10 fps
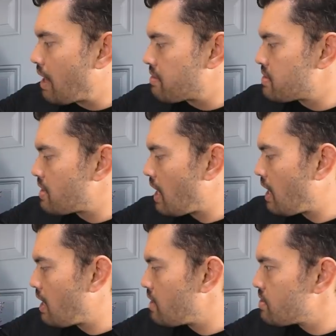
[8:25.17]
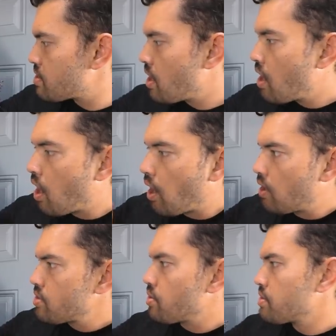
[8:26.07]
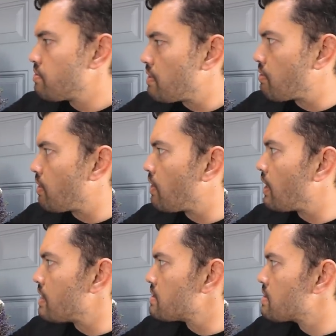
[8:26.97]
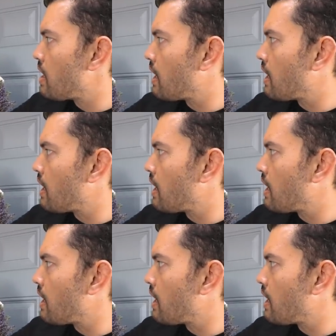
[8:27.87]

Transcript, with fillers: have sage, all sorts of different things.